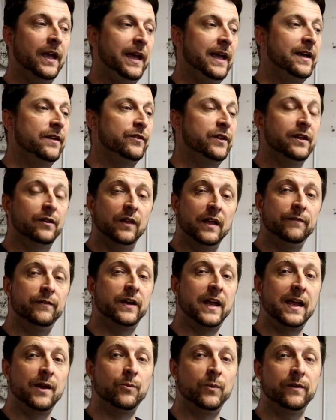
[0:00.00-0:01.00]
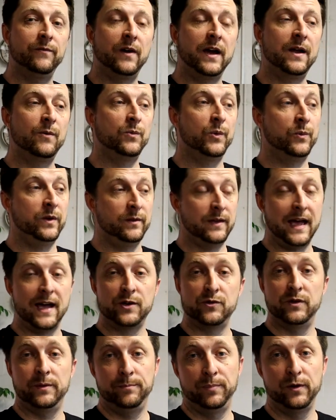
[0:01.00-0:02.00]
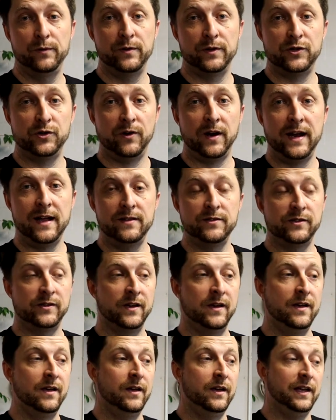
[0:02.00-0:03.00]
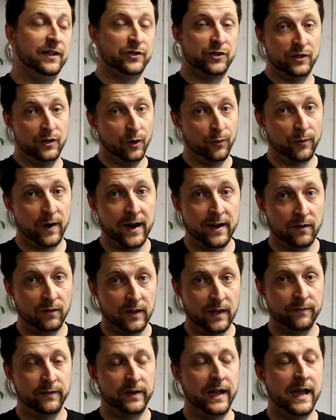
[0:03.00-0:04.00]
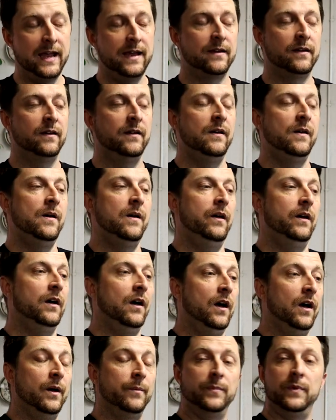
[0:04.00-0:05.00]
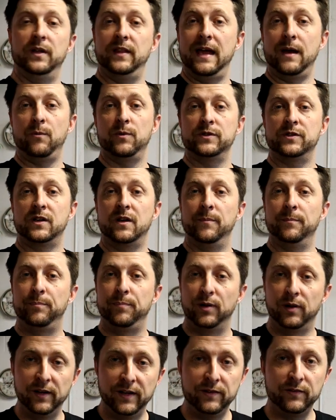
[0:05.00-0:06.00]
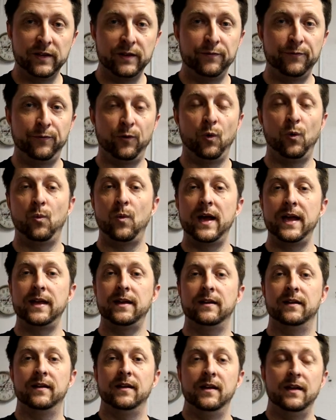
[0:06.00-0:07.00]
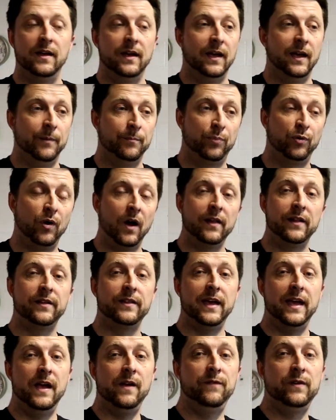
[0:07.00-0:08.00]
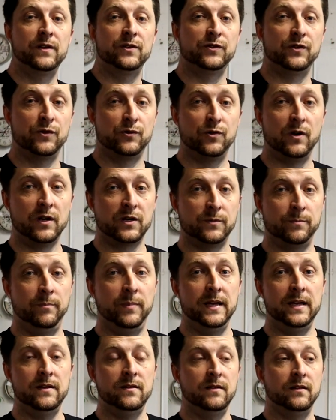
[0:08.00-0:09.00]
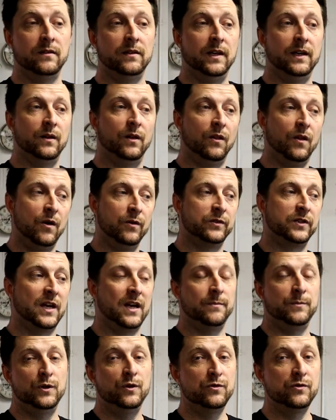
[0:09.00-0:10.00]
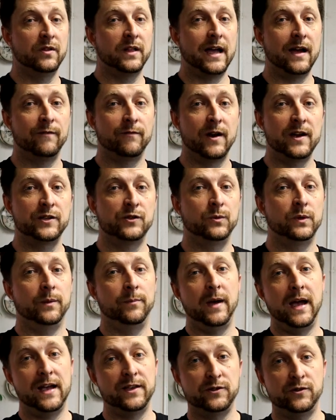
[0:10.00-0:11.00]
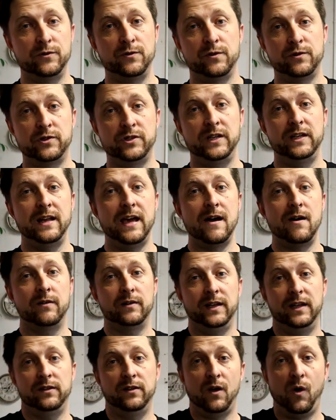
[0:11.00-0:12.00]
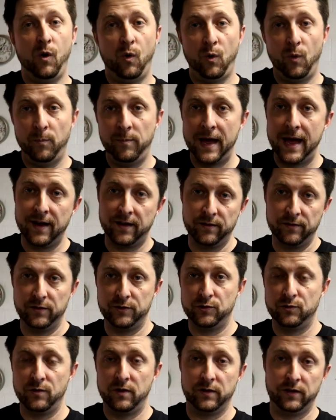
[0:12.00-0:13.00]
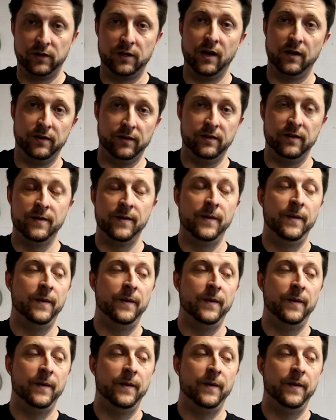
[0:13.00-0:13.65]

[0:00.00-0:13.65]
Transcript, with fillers: And the 11.8 we ran when we actually blew the trans, and still ran 11.8. That was completely full weight and probably the heaviest the truck's been in a long time. Usually I race with a passenger seat out and the whole back of the truck gutted.